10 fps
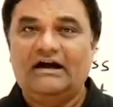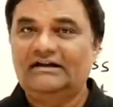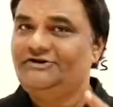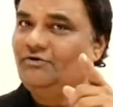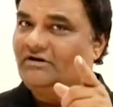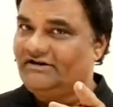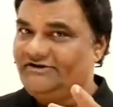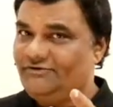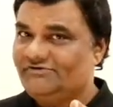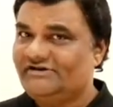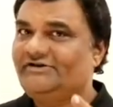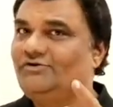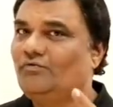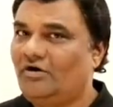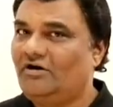and you are the user,
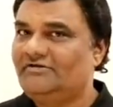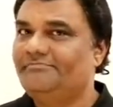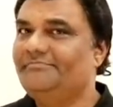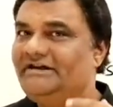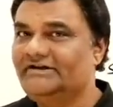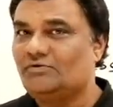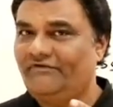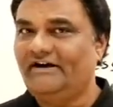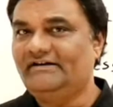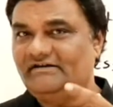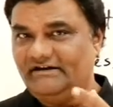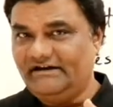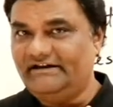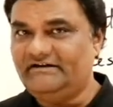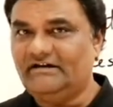you want me to find the
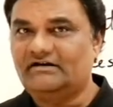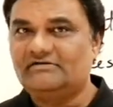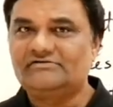area.